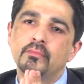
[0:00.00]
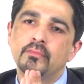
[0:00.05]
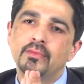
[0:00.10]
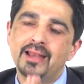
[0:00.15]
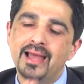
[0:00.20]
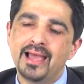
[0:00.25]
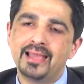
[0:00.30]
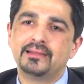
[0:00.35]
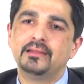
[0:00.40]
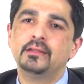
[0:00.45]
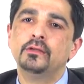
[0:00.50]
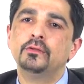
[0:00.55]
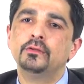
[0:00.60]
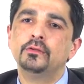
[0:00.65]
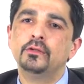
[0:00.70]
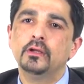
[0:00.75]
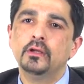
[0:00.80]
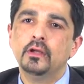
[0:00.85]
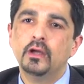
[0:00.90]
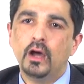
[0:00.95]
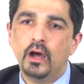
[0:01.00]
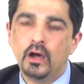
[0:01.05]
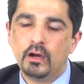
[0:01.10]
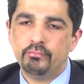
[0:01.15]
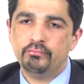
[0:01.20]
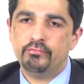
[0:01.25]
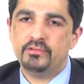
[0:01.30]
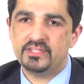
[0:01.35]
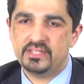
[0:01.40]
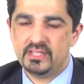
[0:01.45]
likelihood
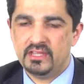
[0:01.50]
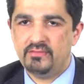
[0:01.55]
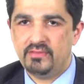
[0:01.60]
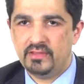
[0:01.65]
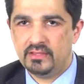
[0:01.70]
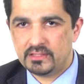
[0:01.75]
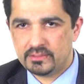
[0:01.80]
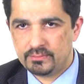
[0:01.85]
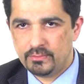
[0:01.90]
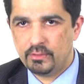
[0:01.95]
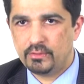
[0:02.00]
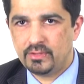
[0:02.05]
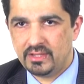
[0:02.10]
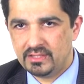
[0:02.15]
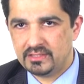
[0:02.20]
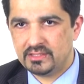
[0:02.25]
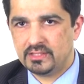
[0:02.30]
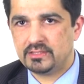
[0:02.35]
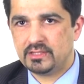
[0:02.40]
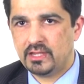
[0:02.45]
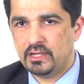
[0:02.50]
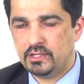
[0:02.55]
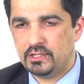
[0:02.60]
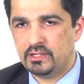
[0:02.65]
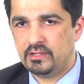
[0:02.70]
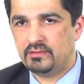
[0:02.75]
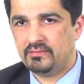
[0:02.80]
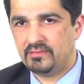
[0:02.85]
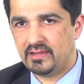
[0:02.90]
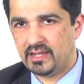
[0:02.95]
of receiving smoking
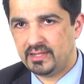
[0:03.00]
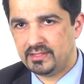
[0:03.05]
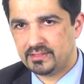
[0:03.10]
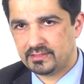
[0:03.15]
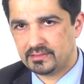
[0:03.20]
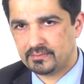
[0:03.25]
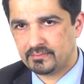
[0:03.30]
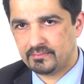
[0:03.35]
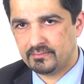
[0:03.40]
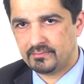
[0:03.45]
cessation advice.